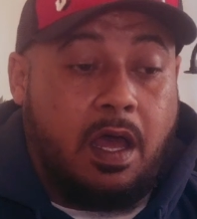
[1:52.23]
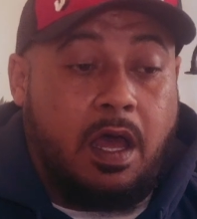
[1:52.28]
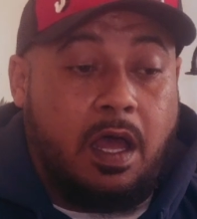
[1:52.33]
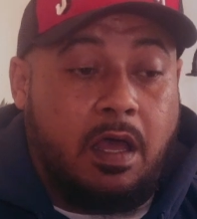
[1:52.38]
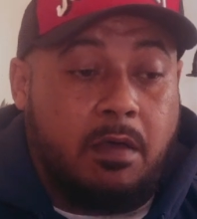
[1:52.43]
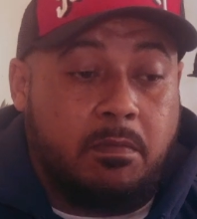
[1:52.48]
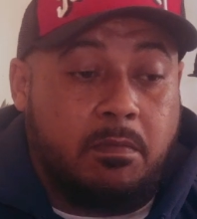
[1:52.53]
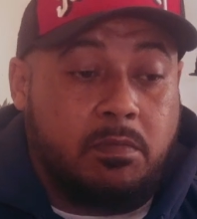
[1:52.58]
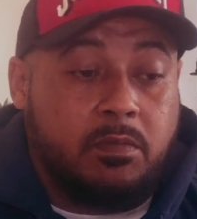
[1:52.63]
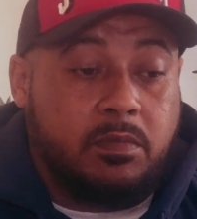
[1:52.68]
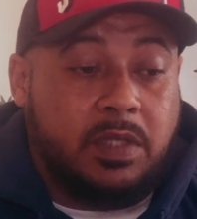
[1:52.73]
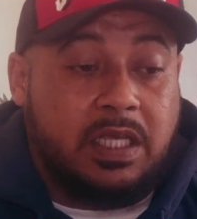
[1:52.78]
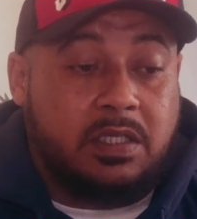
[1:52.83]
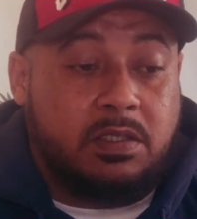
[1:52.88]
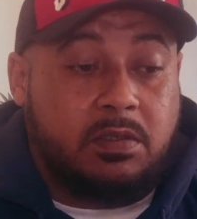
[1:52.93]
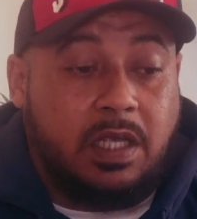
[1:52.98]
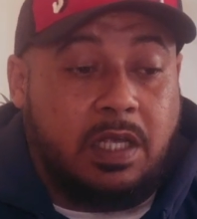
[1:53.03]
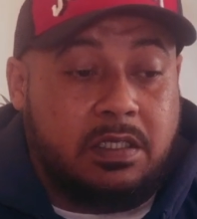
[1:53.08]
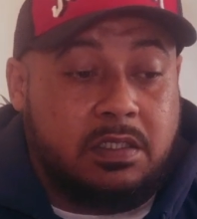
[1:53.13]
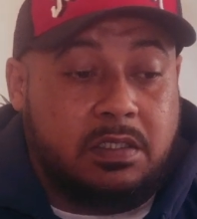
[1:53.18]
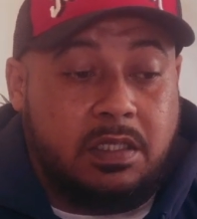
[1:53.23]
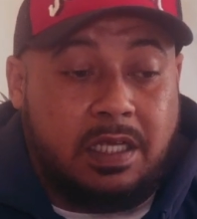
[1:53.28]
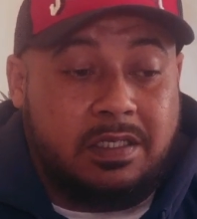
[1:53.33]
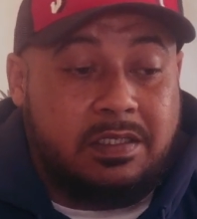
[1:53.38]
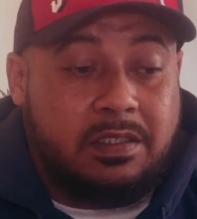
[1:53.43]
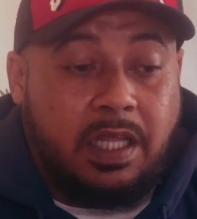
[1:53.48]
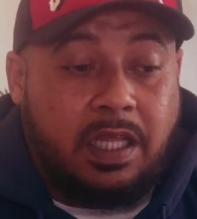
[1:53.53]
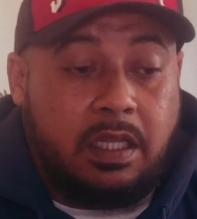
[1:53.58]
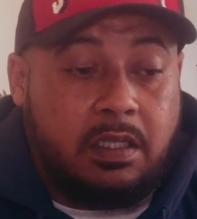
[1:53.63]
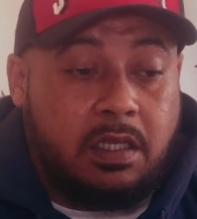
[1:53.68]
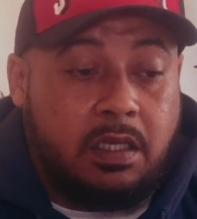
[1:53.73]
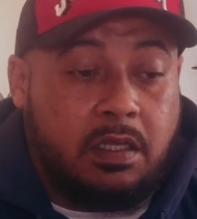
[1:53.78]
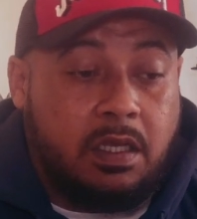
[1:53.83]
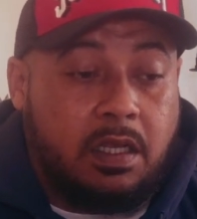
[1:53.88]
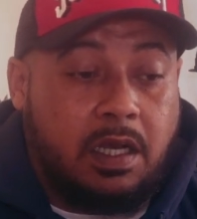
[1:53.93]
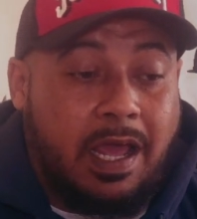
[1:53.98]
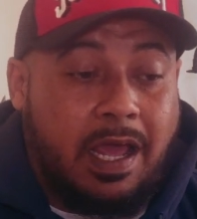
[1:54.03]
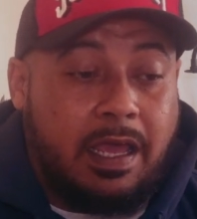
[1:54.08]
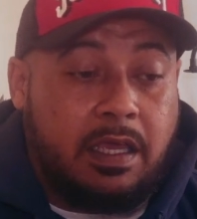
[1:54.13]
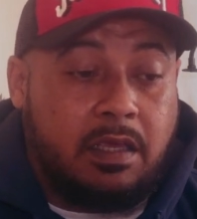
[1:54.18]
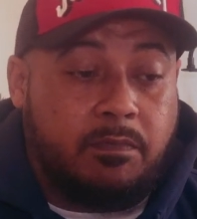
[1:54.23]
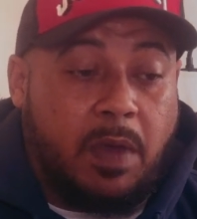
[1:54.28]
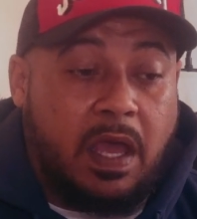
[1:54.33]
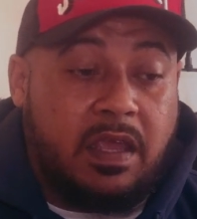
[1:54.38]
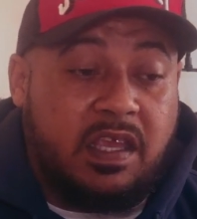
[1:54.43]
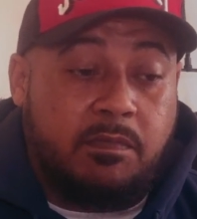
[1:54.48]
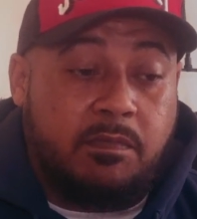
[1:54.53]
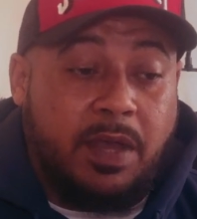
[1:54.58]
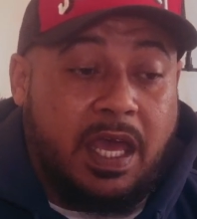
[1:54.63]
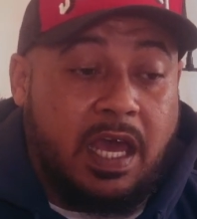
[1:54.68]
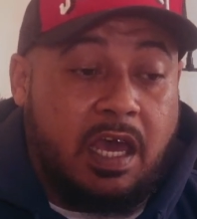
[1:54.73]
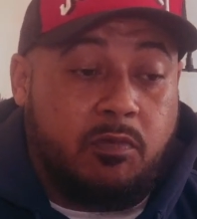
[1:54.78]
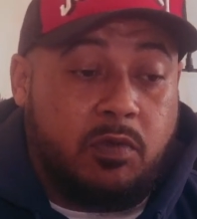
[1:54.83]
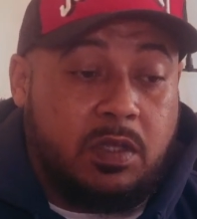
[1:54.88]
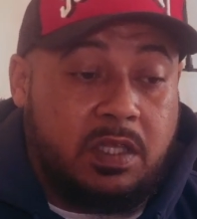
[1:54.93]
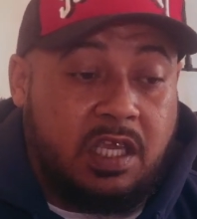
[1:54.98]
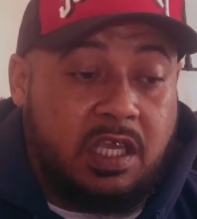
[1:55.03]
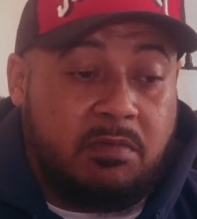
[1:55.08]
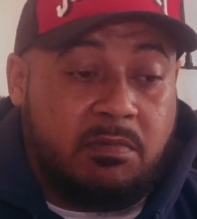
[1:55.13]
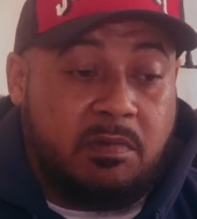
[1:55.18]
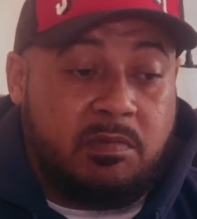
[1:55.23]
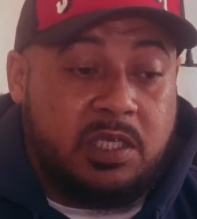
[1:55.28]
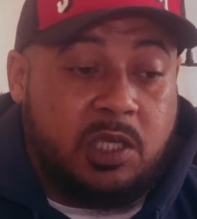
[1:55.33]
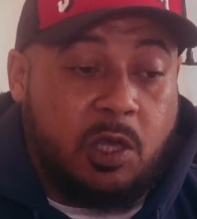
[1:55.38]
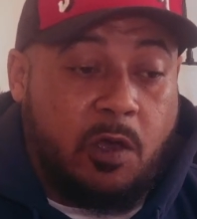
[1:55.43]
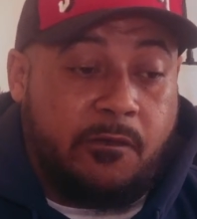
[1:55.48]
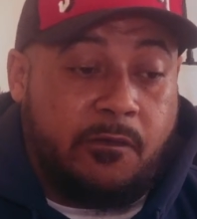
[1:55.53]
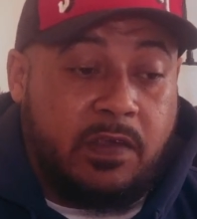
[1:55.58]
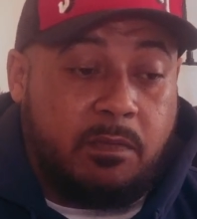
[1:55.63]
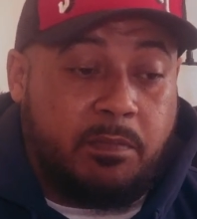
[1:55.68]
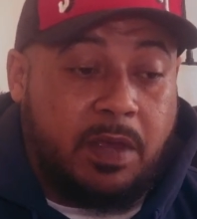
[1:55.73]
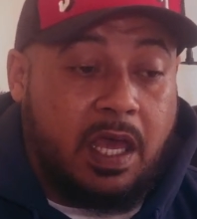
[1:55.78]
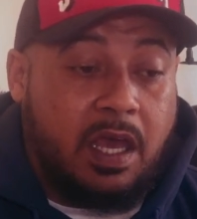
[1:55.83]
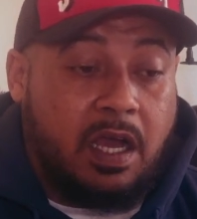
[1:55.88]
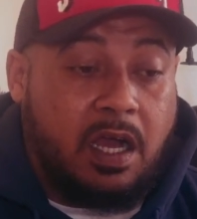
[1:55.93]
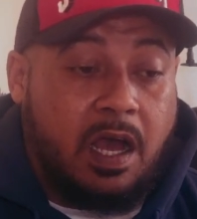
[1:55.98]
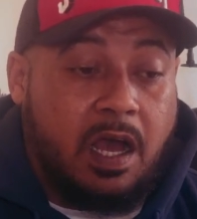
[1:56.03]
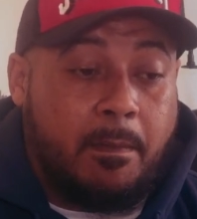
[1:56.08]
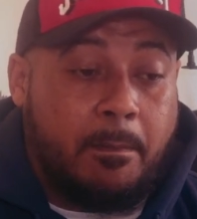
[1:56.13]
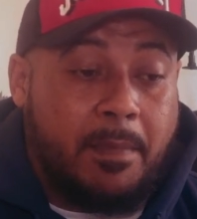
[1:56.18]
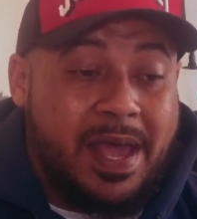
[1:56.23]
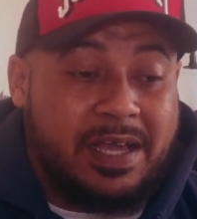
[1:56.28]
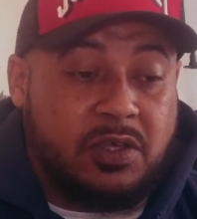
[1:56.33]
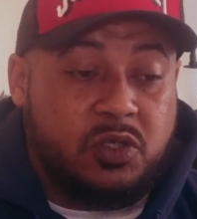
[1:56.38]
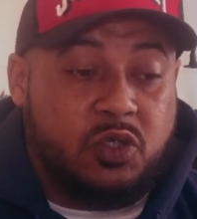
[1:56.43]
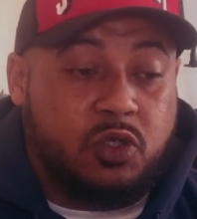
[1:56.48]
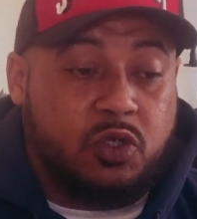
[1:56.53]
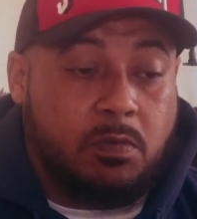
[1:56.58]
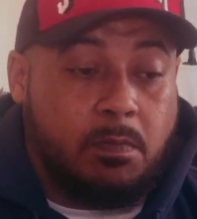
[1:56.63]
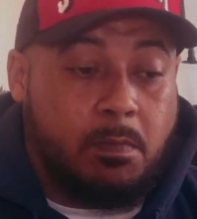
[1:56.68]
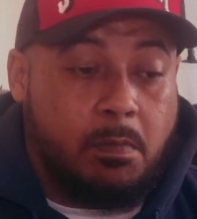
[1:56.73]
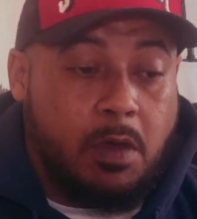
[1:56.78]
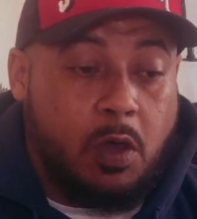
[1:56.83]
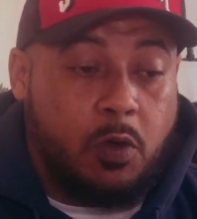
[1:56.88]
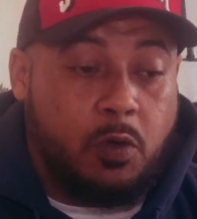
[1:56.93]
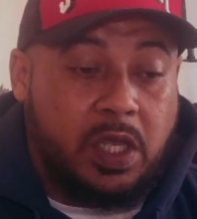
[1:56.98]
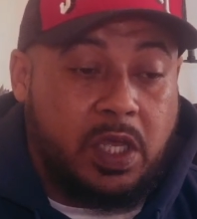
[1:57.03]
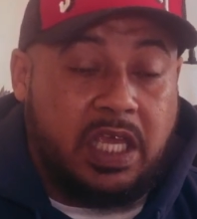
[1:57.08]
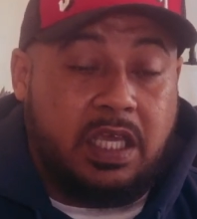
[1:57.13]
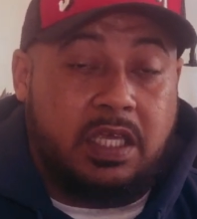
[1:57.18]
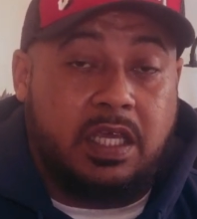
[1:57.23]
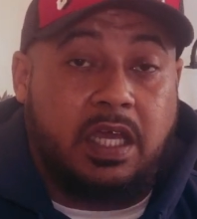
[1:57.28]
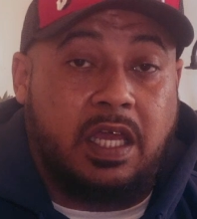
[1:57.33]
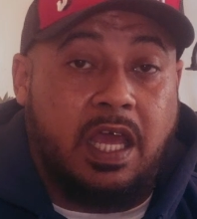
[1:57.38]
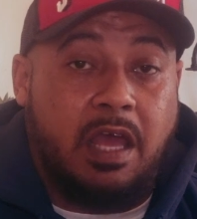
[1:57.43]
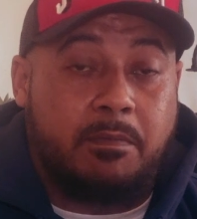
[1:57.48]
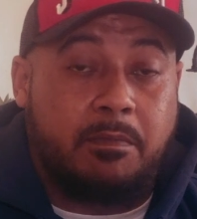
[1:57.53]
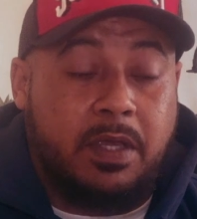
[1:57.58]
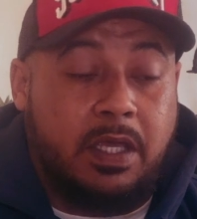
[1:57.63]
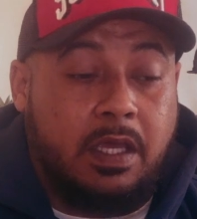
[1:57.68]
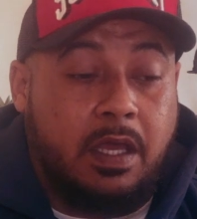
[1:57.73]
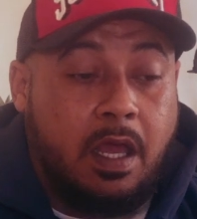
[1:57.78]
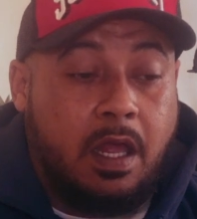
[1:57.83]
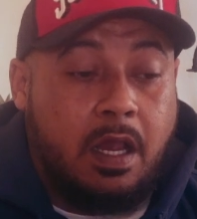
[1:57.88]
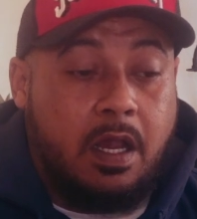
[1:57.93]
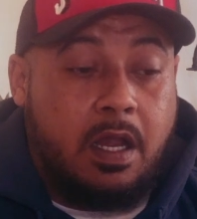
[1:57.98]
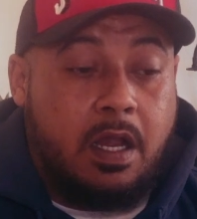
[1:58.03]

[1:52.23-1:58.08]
um, that's that's that's dead, isn't it? Like he, he better redeem himself. He better come back smoky. You get me?